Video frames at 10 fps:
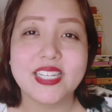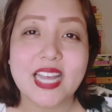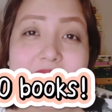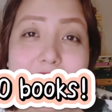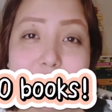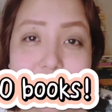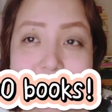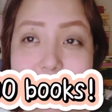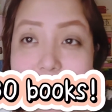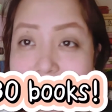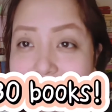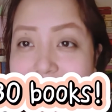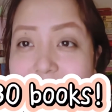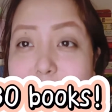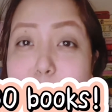that I have read
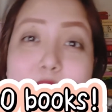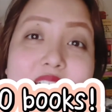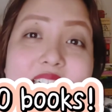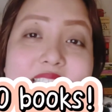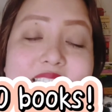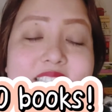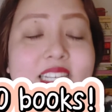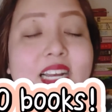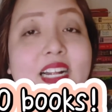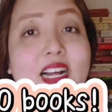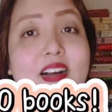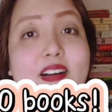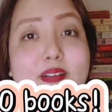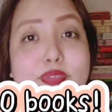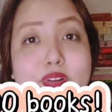29 books
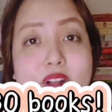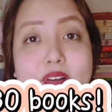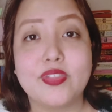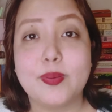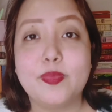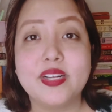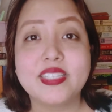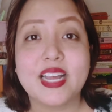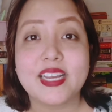throughout the month.